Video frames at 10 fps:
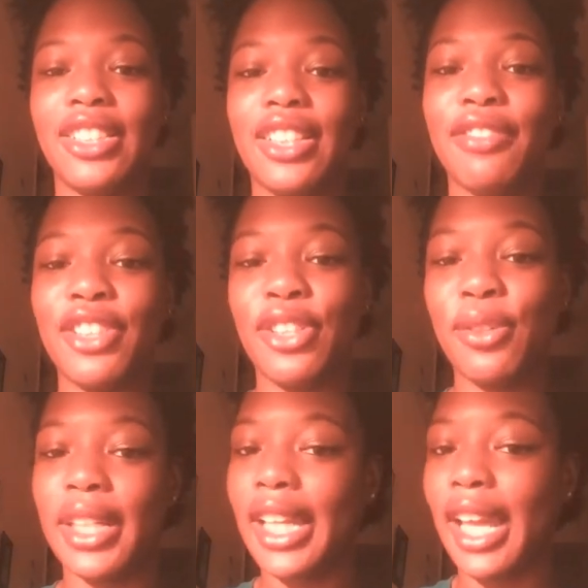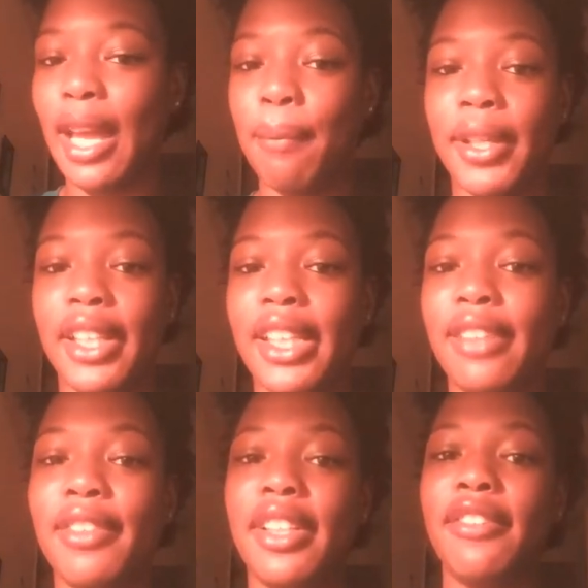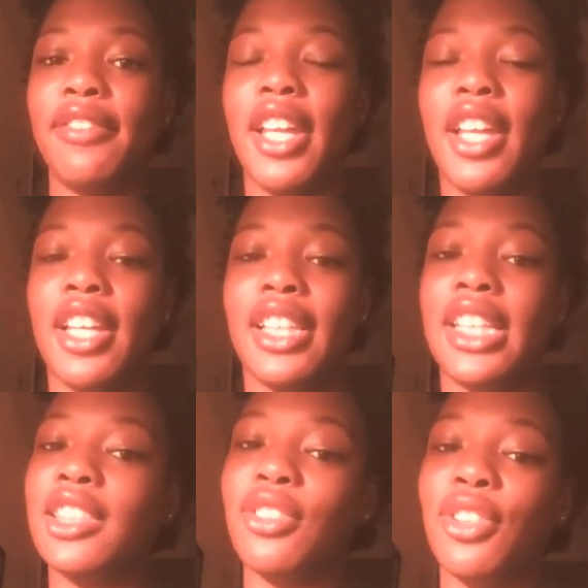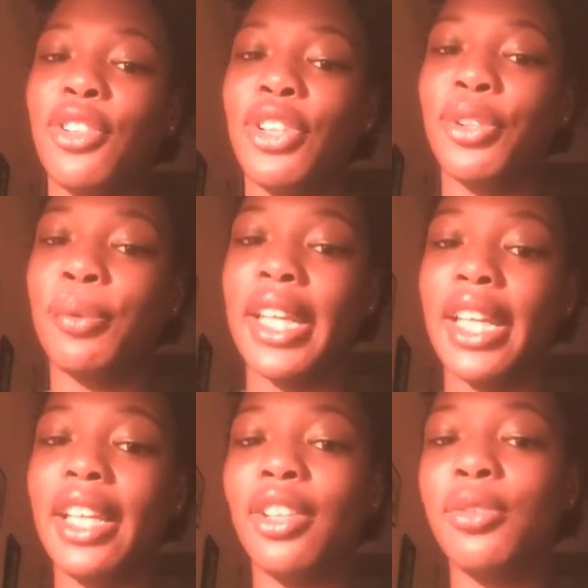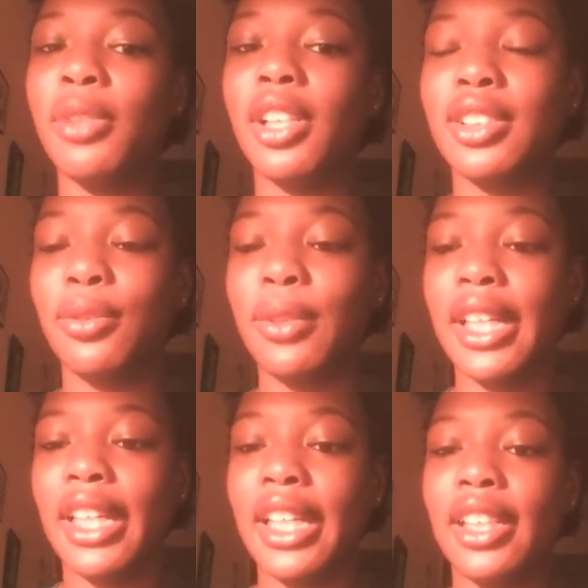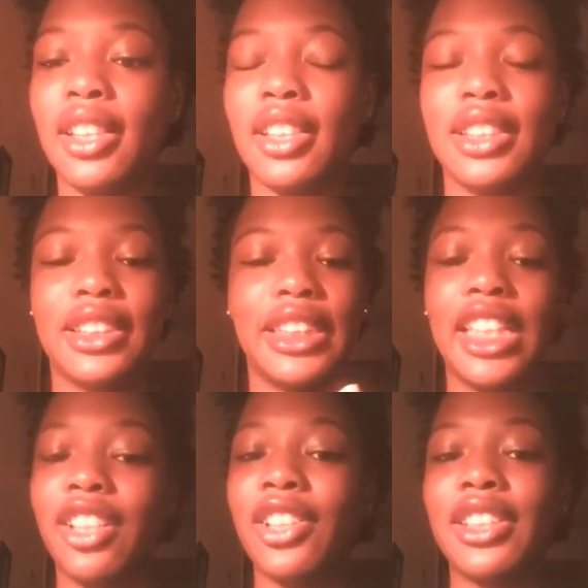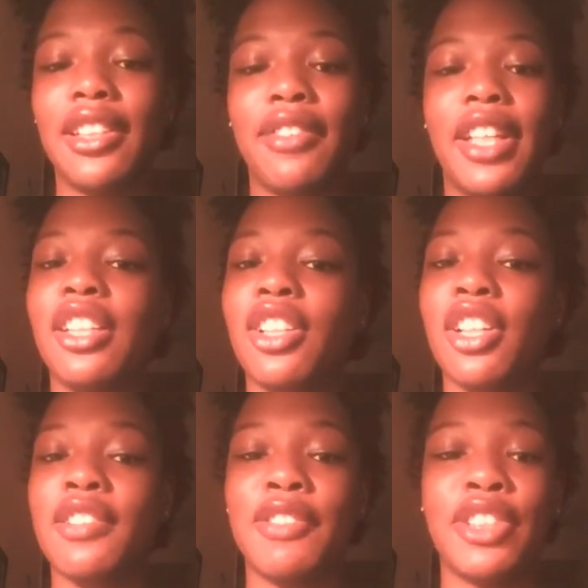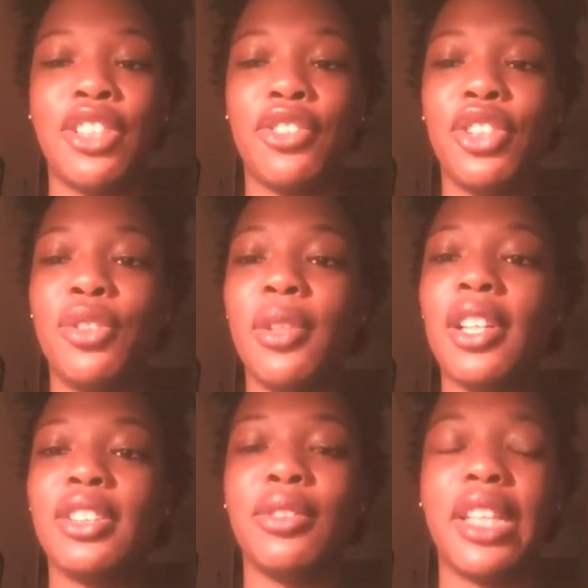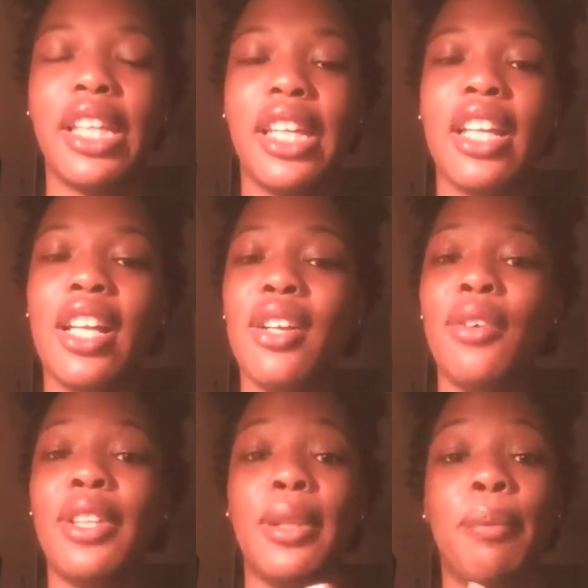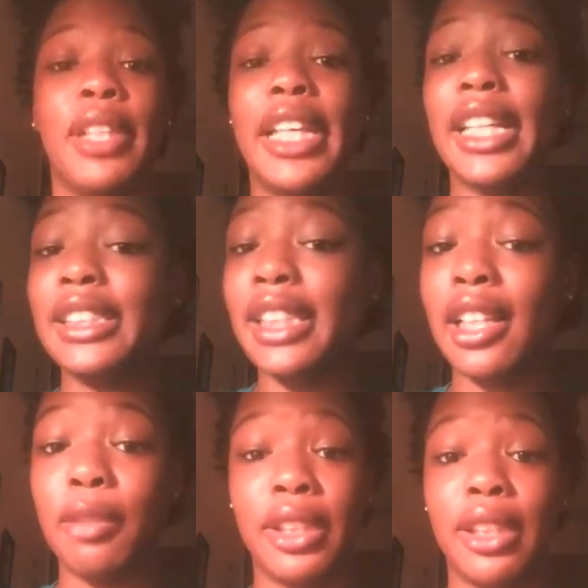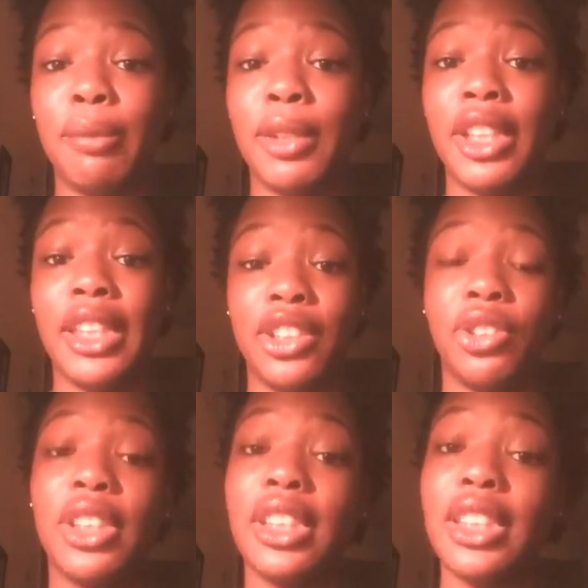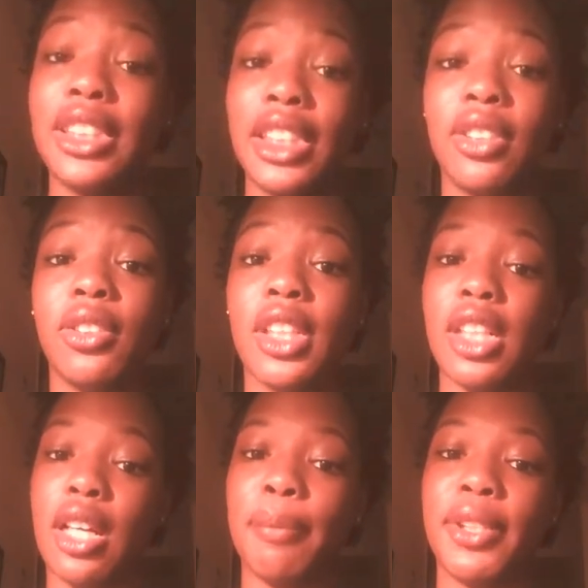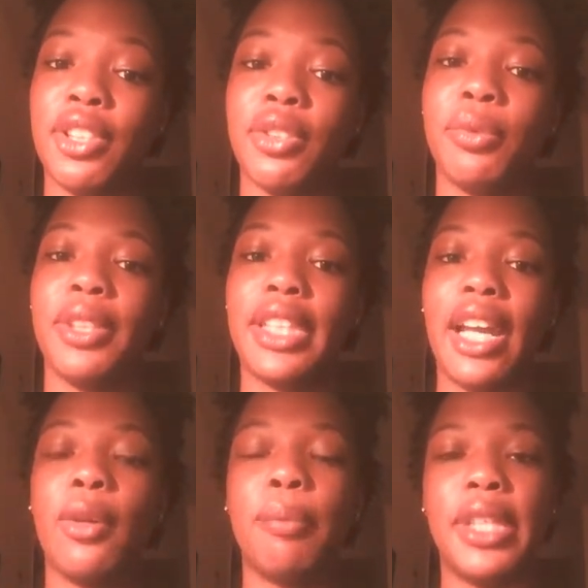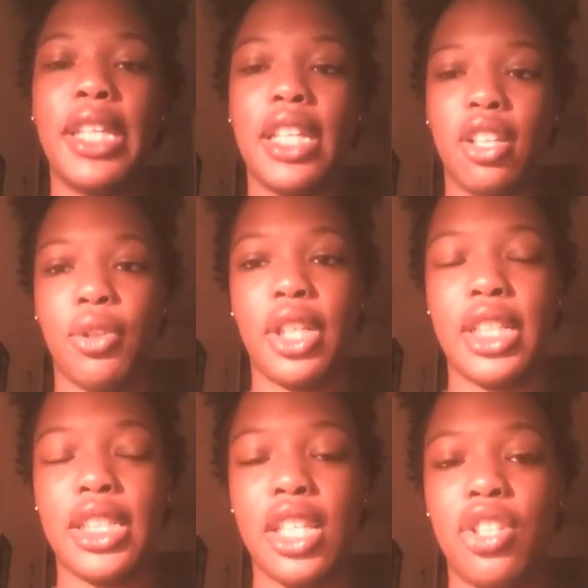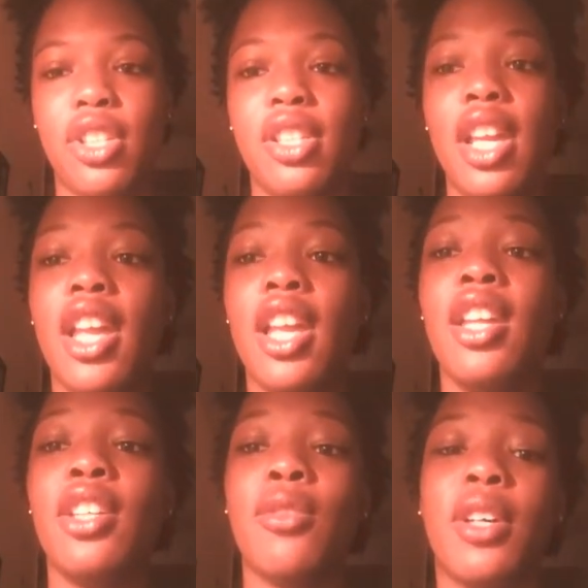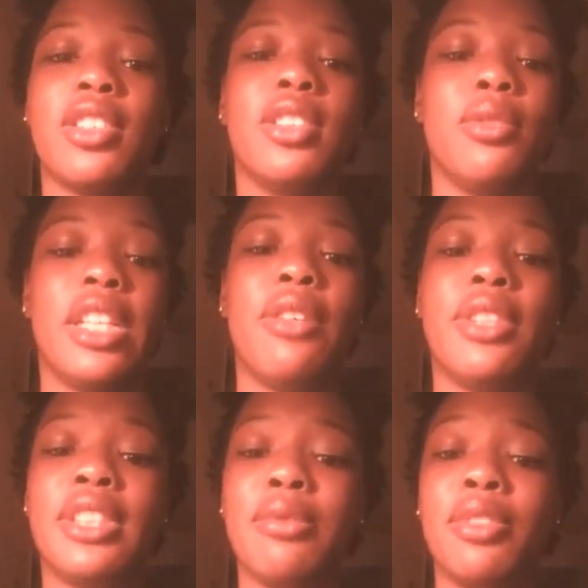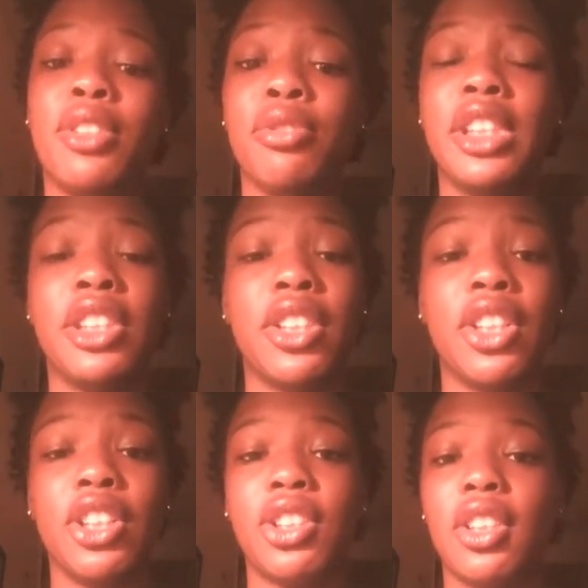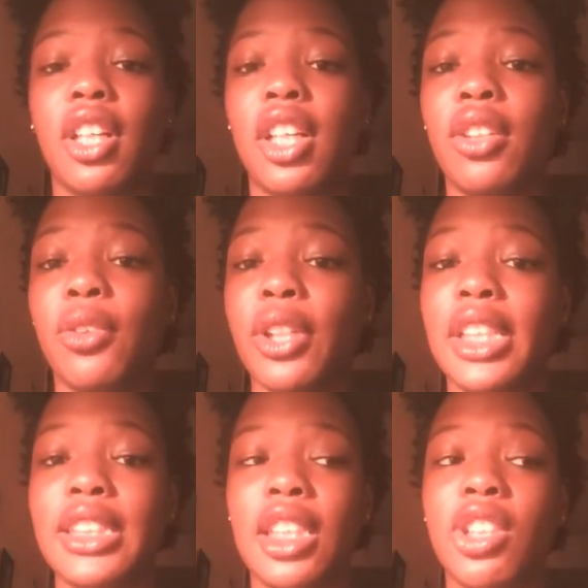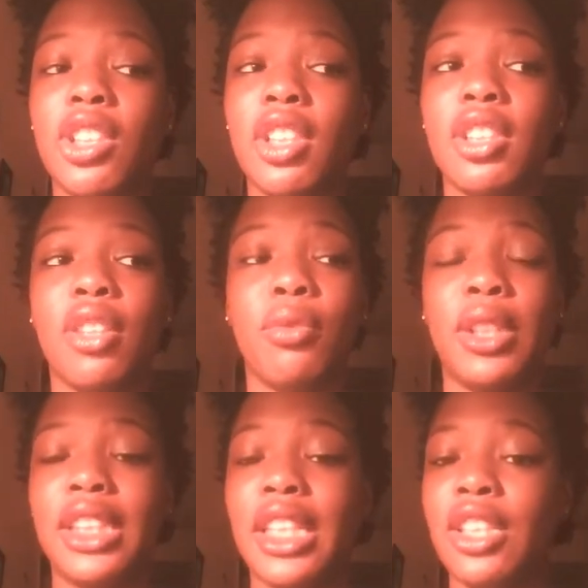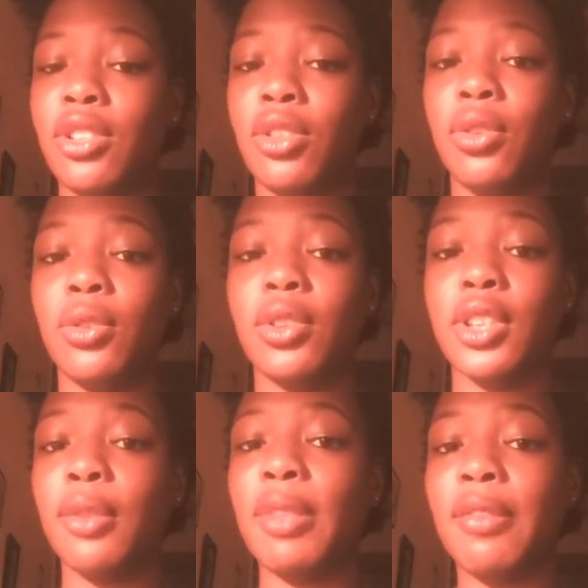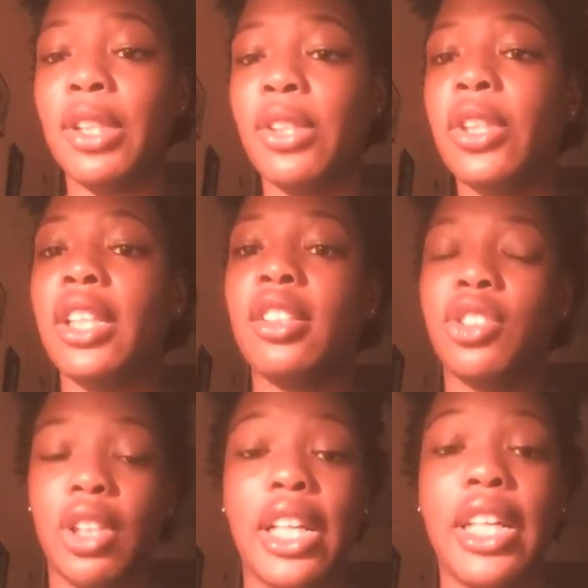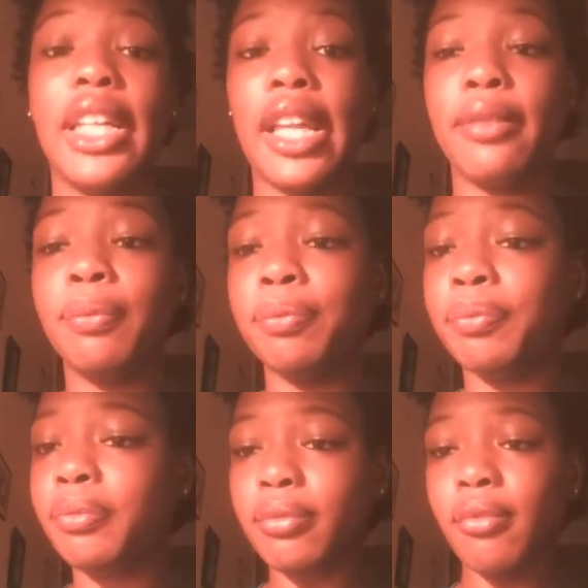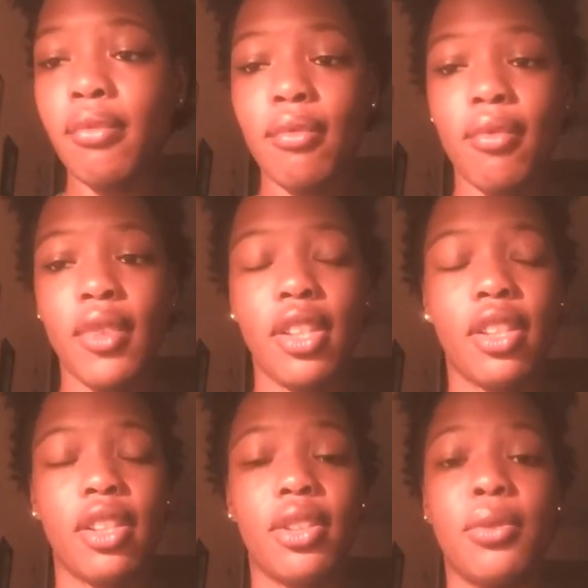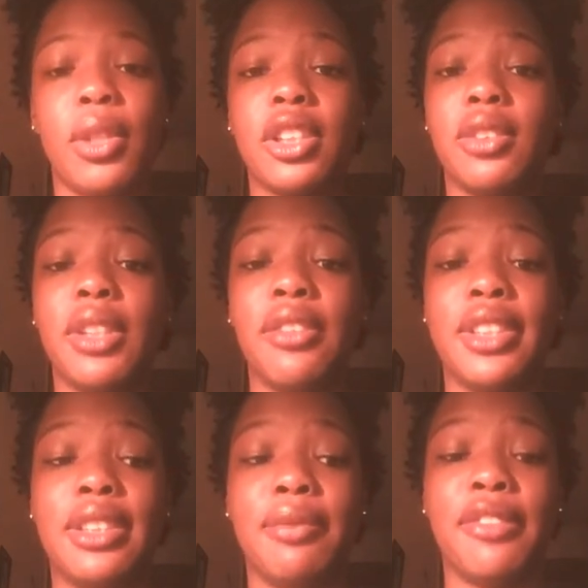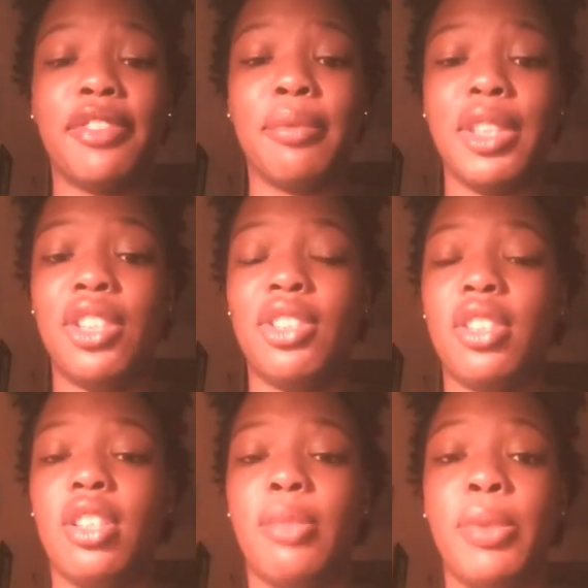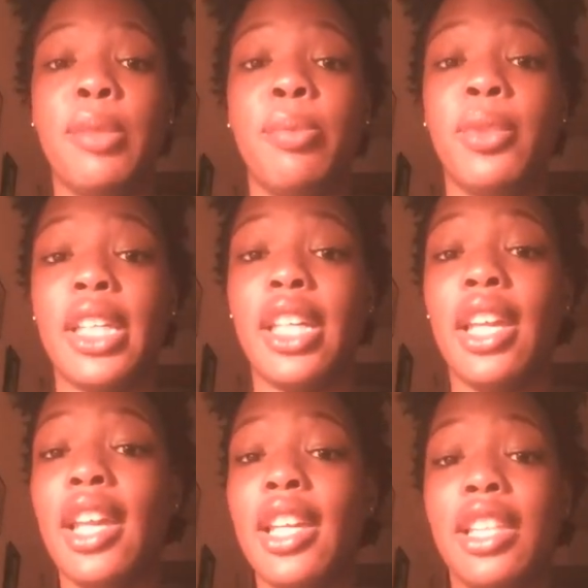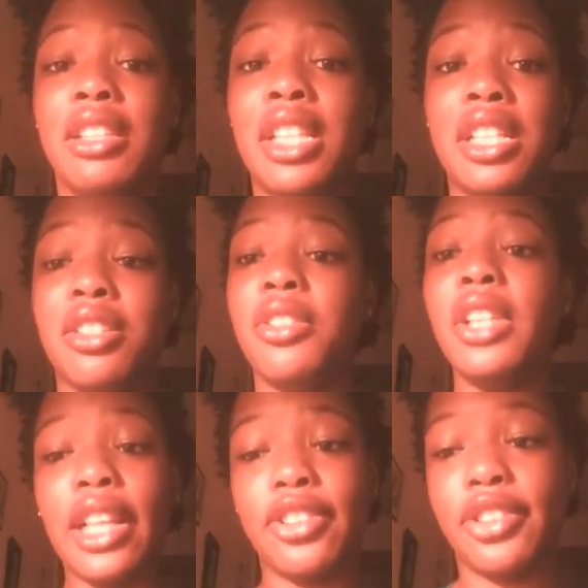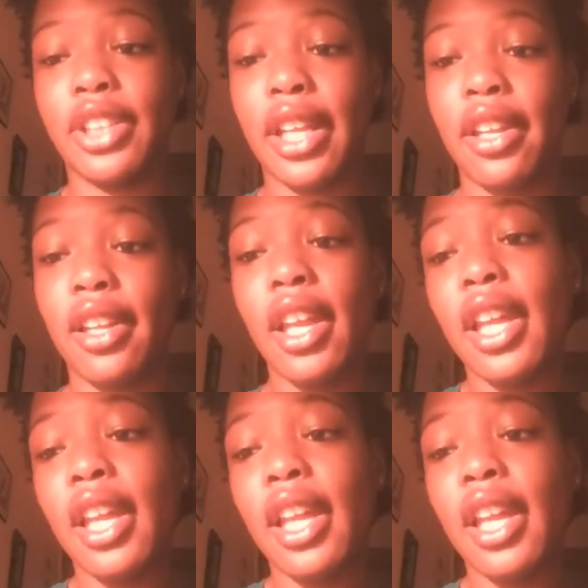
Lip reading: You never know what can happen. Even if things don't go your way, you walked away taking yourself out of your comfort zone. You walked away with a plan to help the community that you can still accomplish without being in an organization. You walked away with some good research on organizations, on what they do, so maybe you can try again. You walked away with some information on people that you didn't know yesterday.